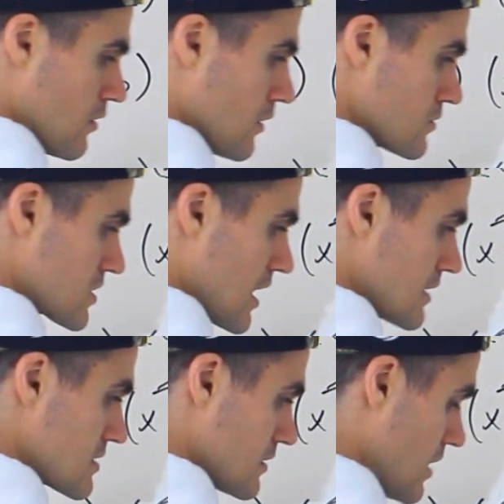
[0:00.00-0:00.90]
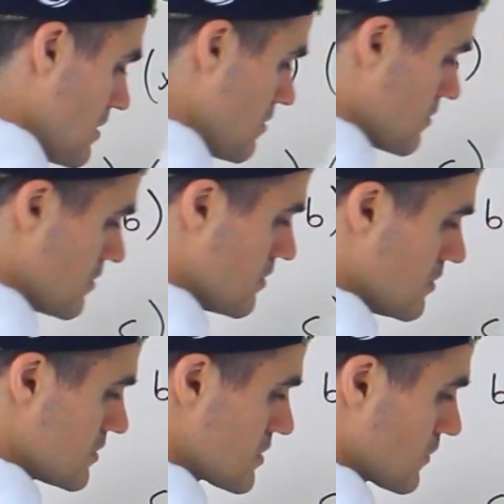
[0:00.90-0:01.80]
Those cancel out,
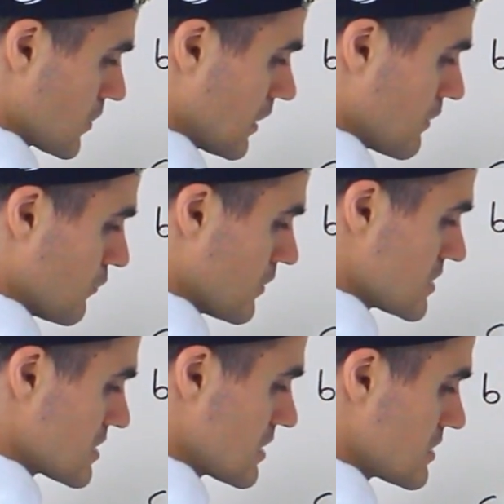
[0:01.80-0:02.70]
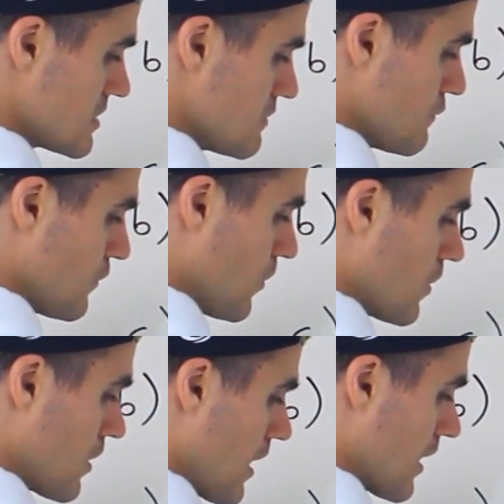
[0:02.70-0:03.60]
so we're left with
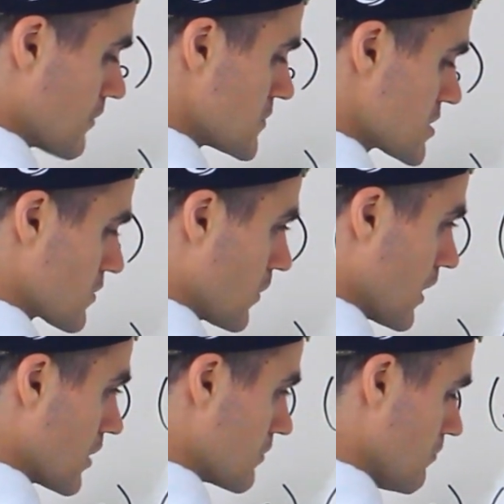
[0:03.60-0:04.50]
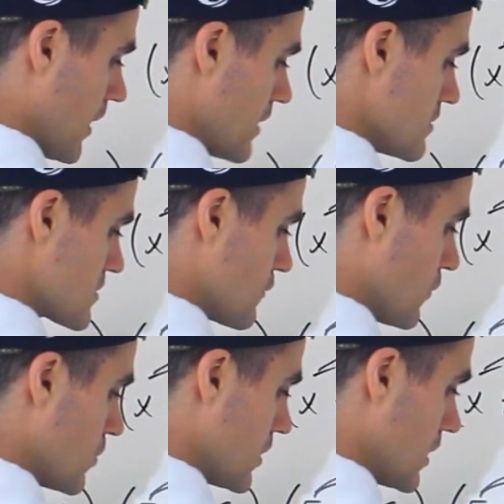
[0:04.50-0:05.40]
64m squared minus
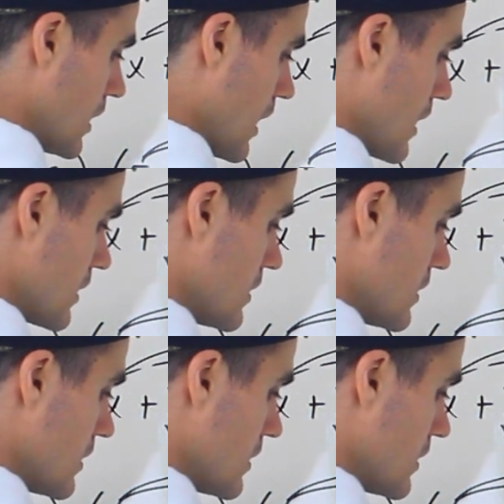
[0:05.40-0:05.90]
49n